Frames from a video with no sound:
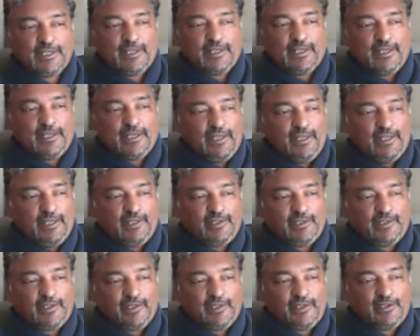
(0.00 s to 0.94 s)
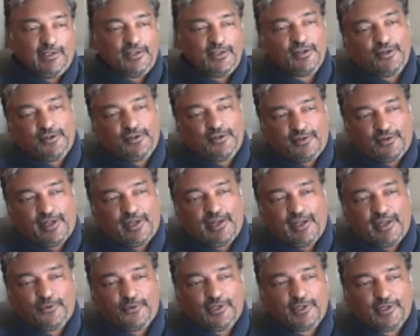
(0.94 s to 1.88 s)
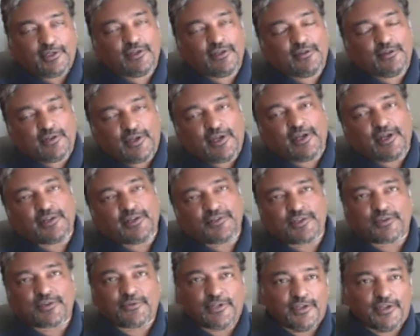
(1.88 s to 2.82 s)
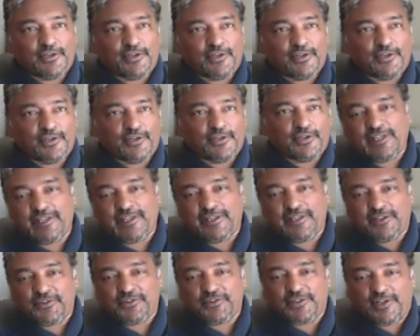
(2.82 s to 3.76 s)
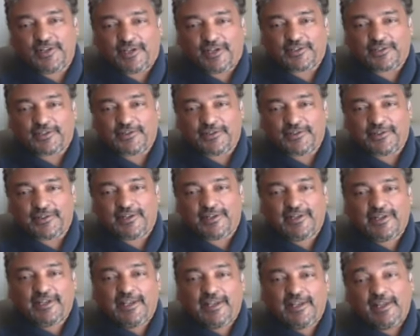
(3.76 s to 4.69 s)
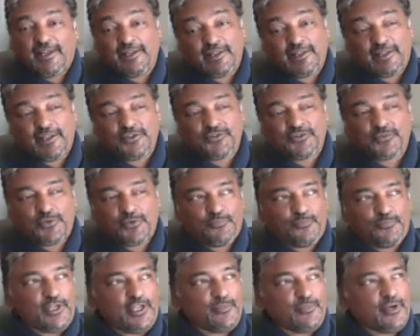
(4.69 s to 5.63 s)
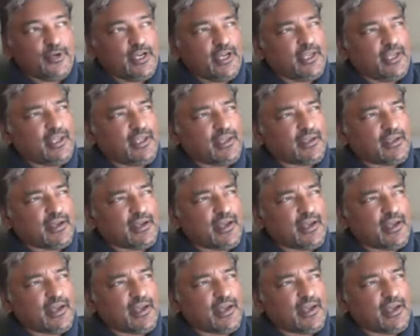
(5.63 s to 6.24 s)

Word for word: And, and I went, oh gosh, here we go. I'm playing another doctor. And this would be my, I